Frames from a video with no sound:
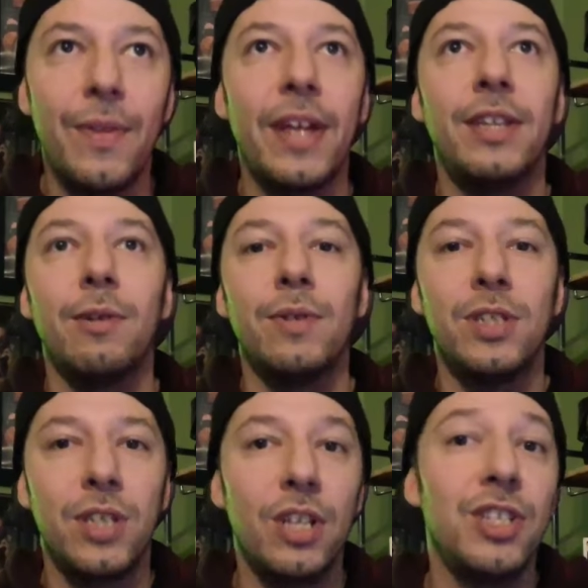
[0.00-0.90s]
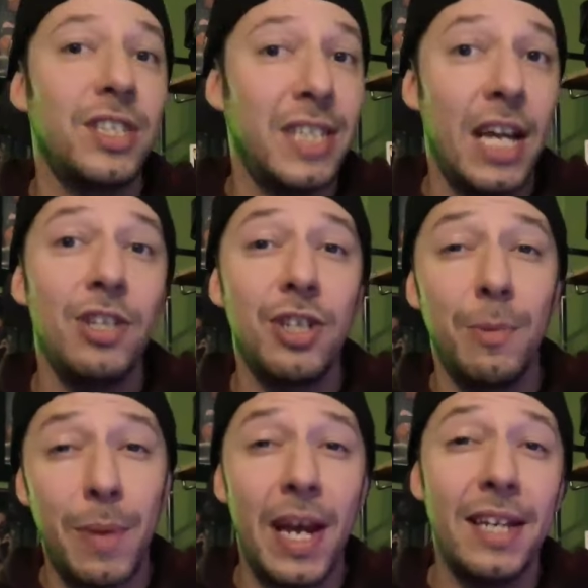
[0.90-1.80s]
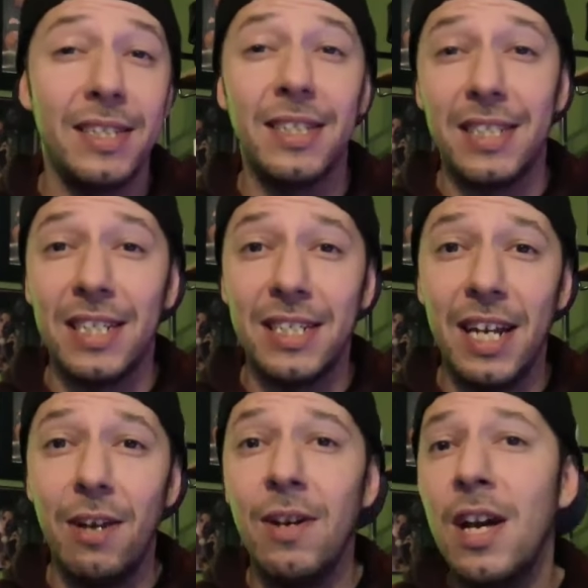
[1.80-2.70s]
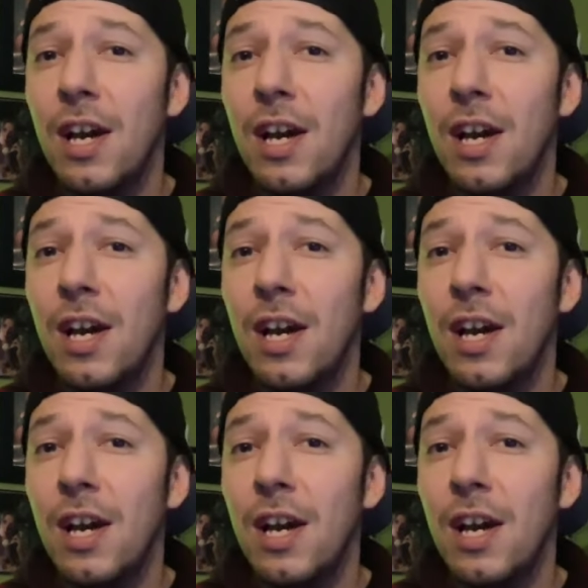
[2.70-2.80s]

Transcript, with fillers: that there is such attention paid to detail.